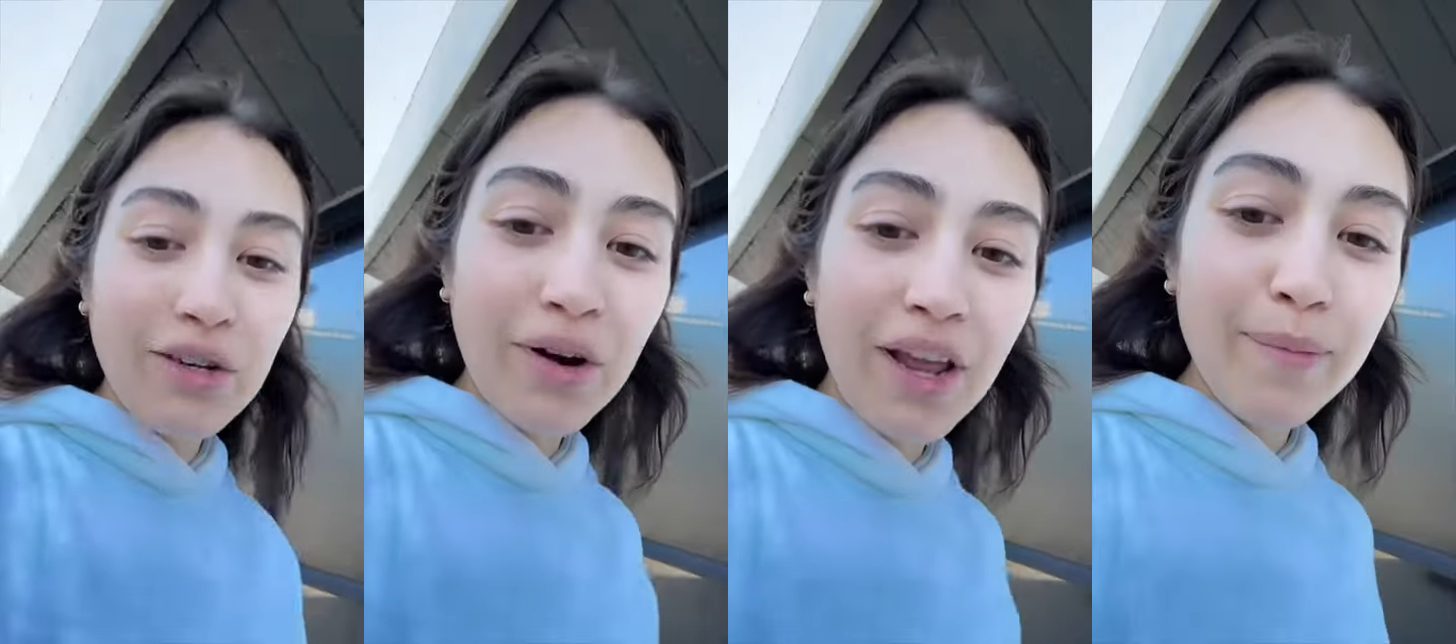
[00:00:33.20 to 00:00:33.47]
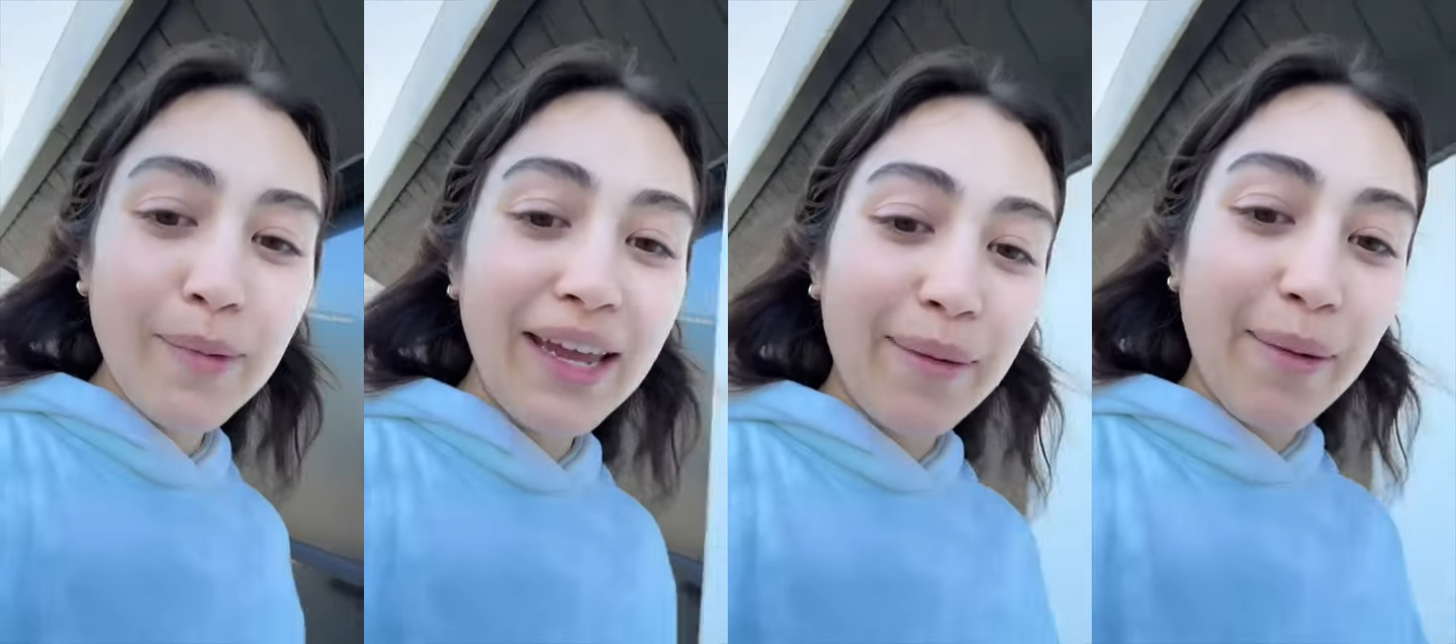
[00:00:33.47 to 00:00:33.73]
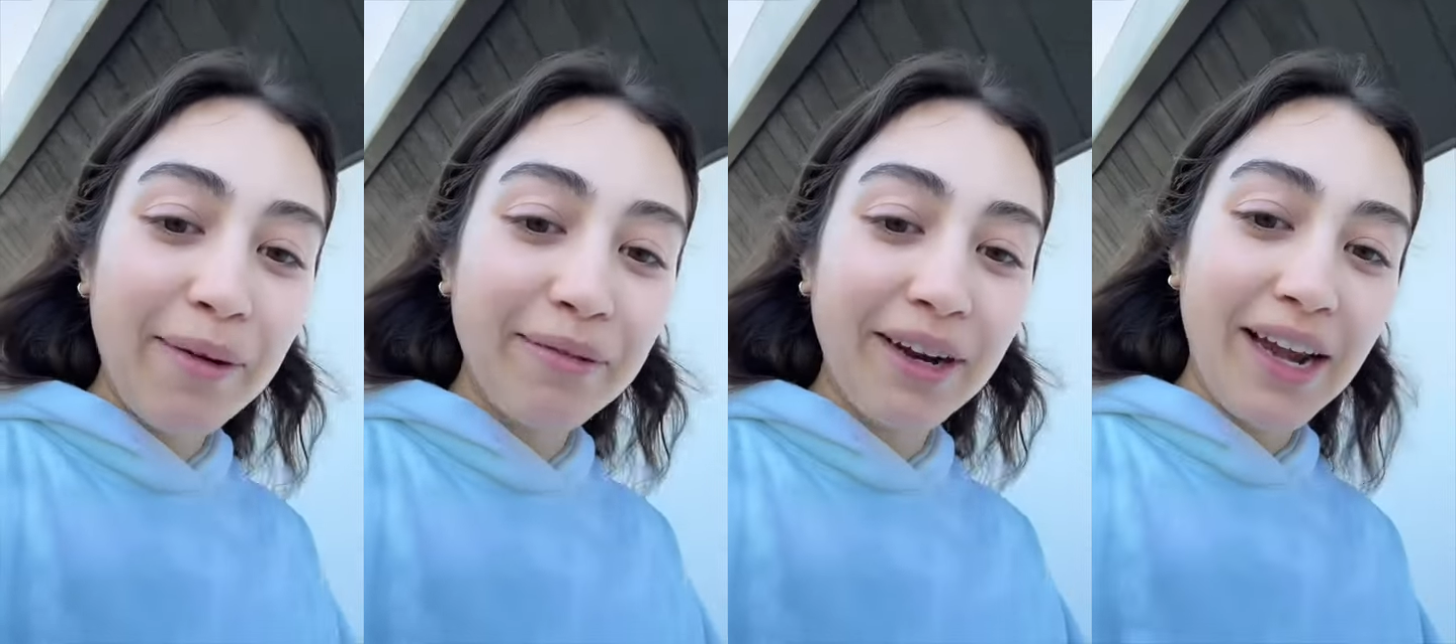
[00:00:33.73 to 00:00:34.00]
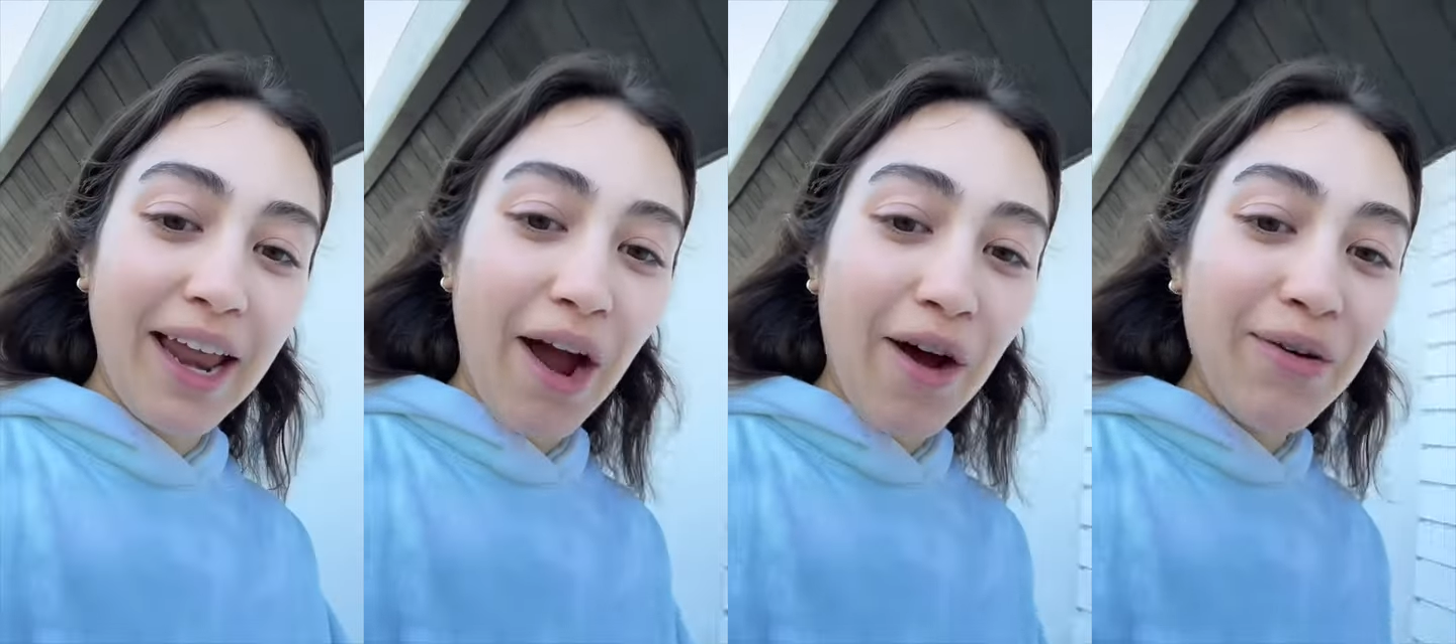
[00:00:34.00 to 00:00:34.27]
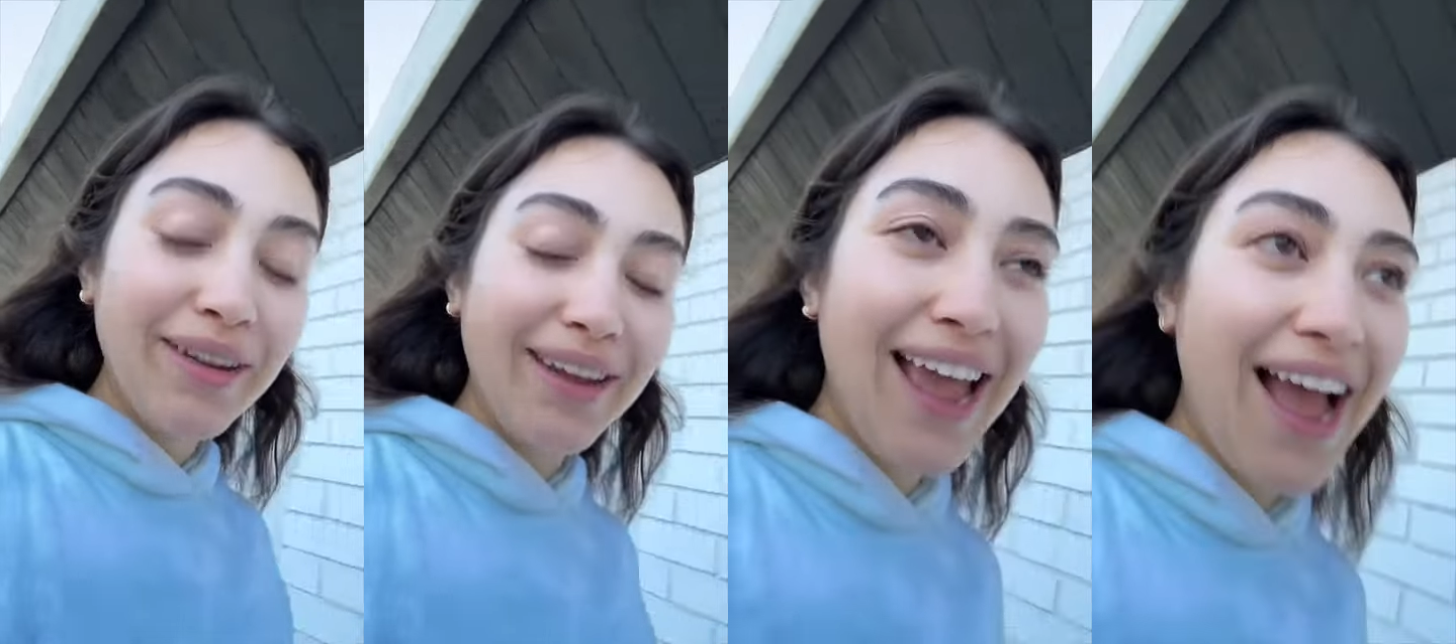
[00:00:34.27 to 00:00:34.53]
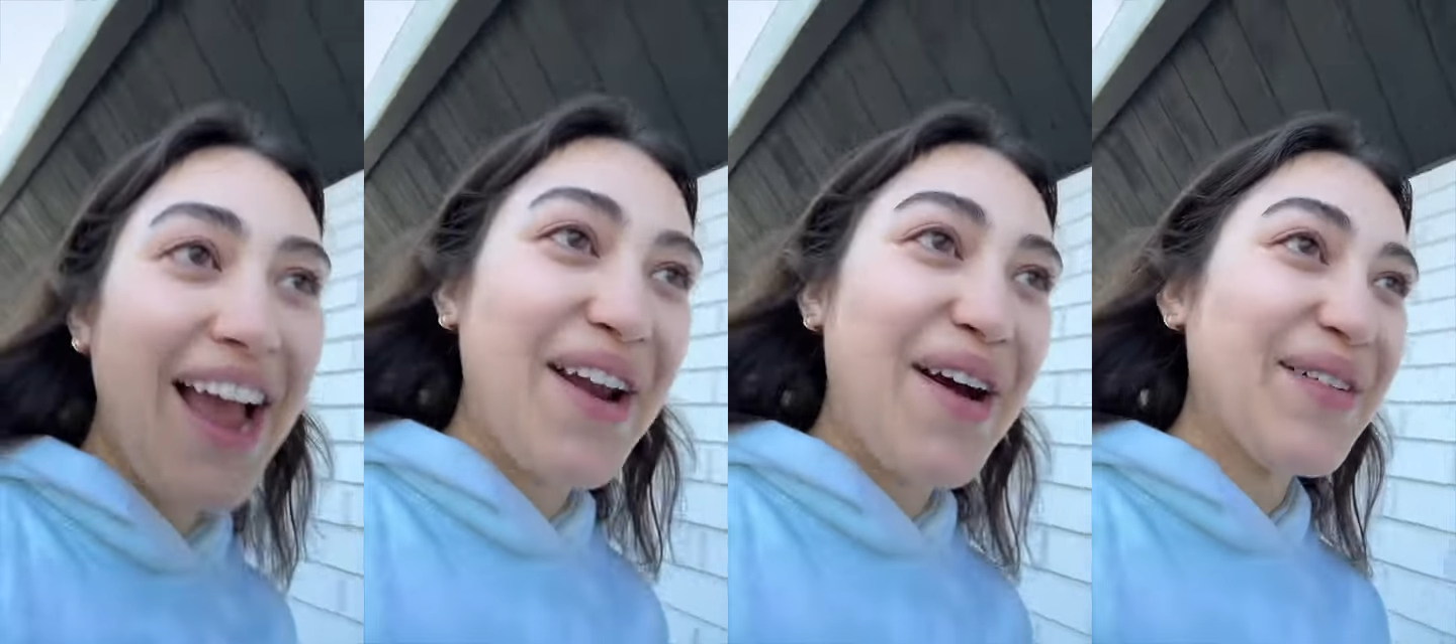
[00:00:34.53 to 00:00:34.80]
have makeup on right now.
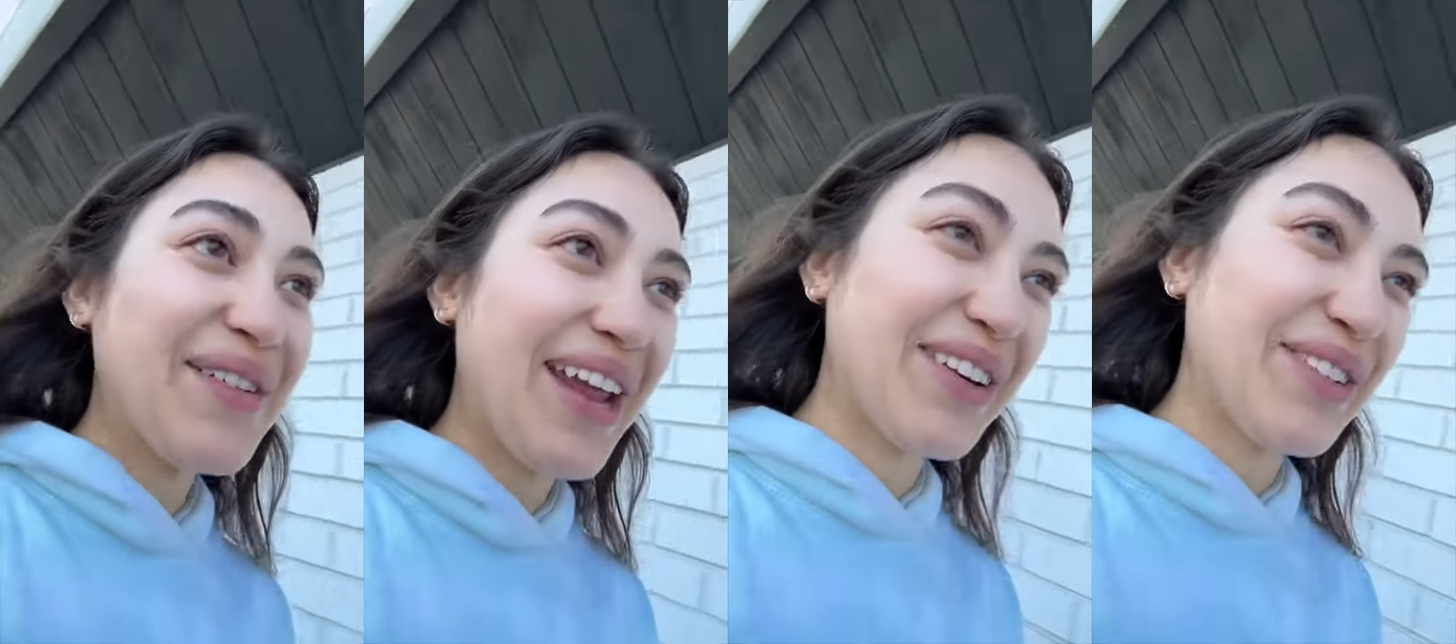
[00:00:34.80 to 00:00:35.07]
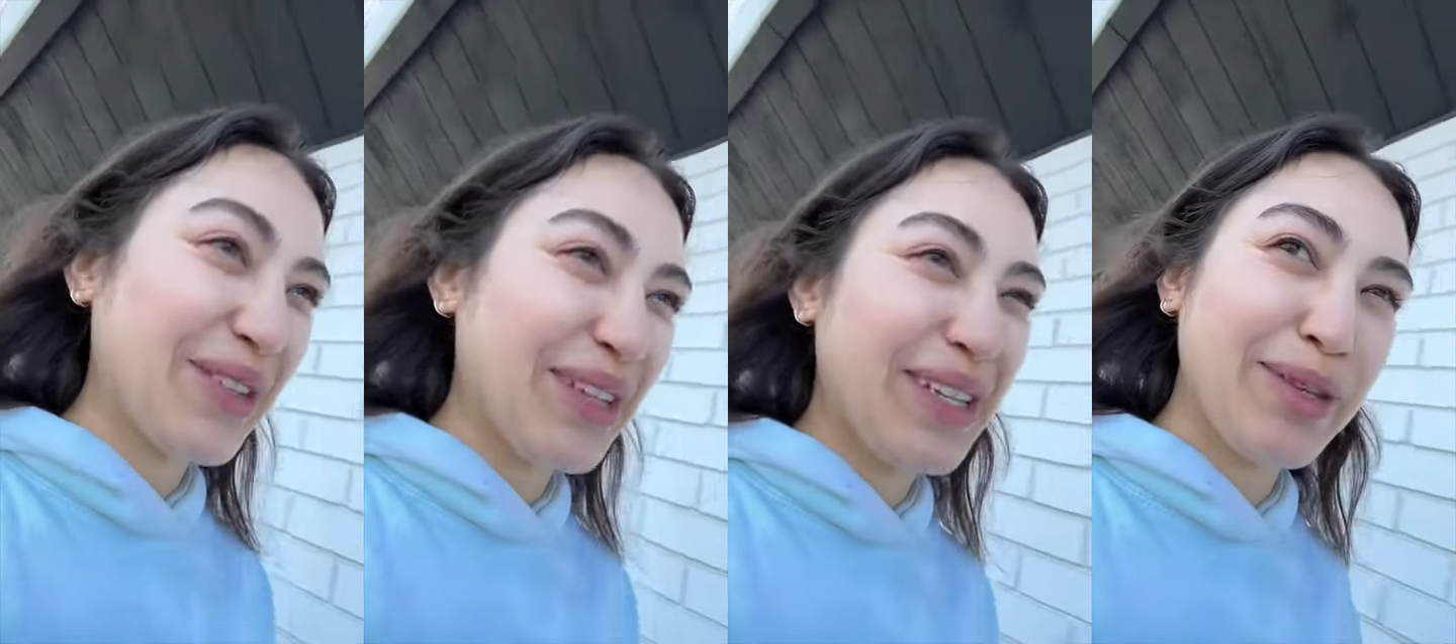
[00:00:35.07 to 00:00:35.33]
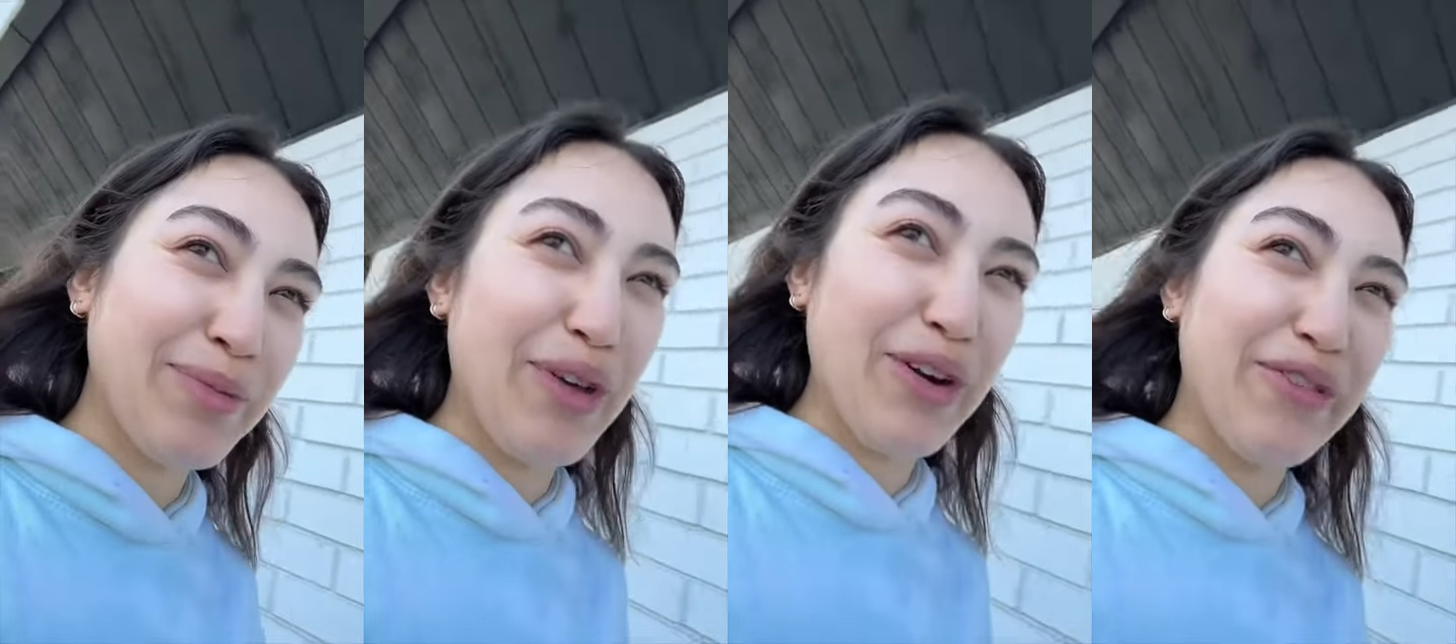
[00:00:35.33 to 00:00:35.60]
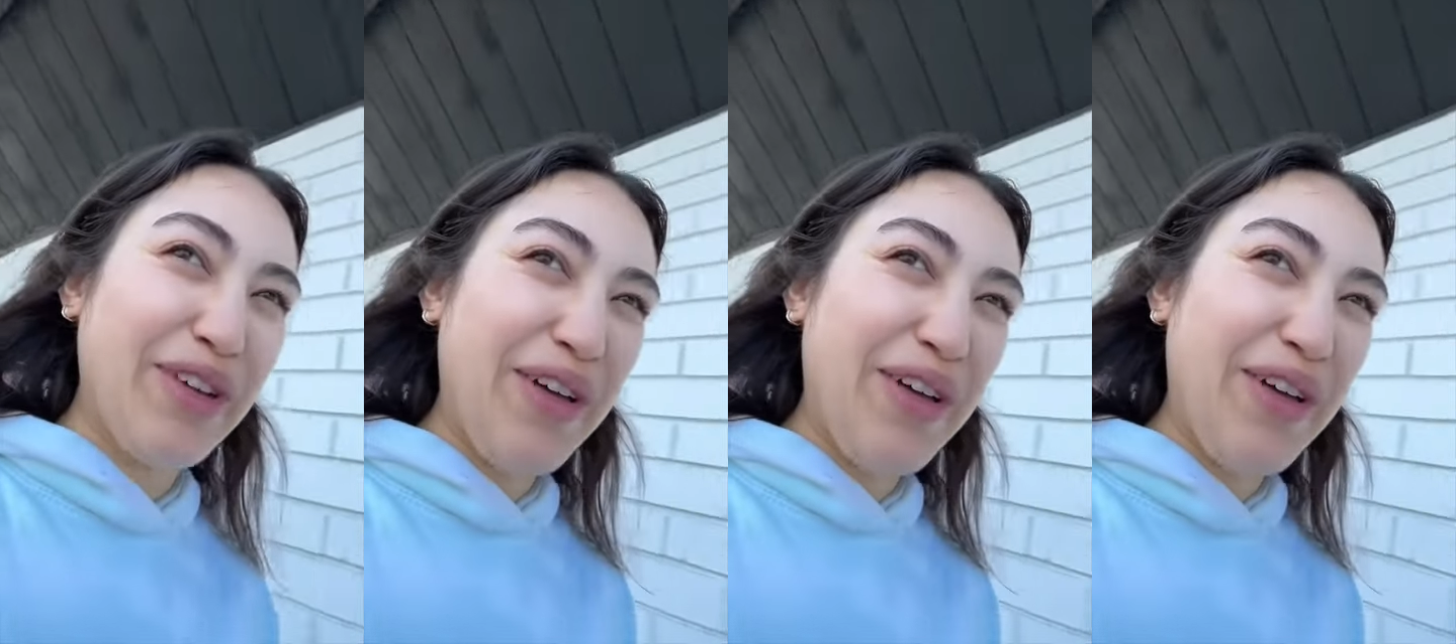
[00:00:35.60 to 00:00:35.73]
Yeah, I know, naturally this beautiful.